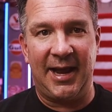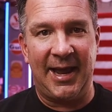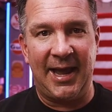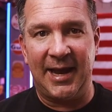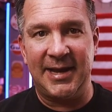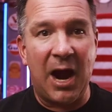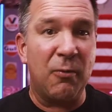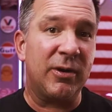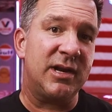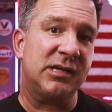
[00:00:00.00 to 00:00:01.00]
And now
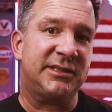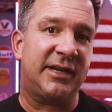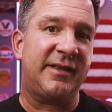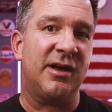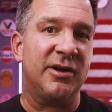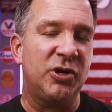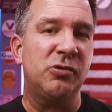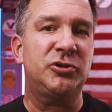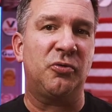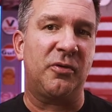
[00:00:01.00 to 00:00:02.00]
we're getting to see the
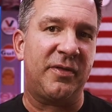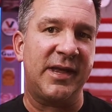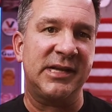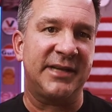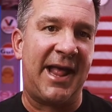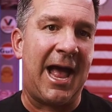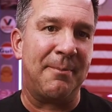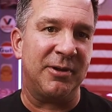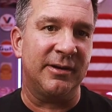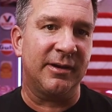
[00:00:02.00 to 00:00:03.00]
unusual things that
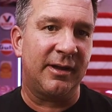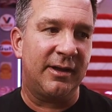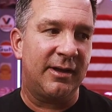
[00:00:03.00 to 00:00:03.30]
happened